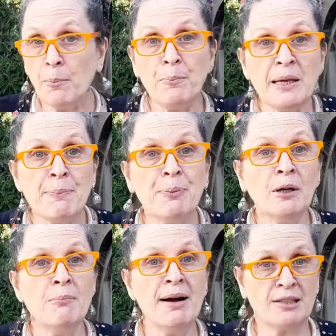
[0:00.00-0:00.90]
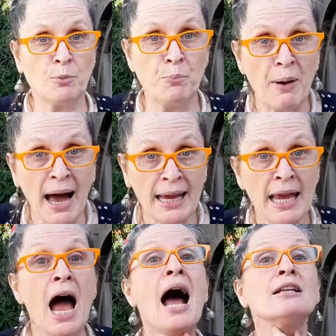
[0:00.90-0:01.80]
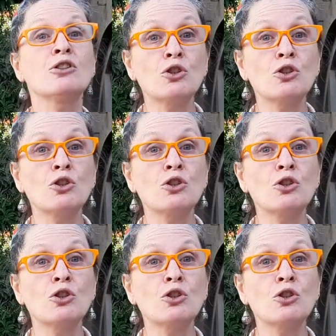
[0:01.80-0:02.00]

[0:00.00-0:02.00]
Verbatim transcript: people must buy and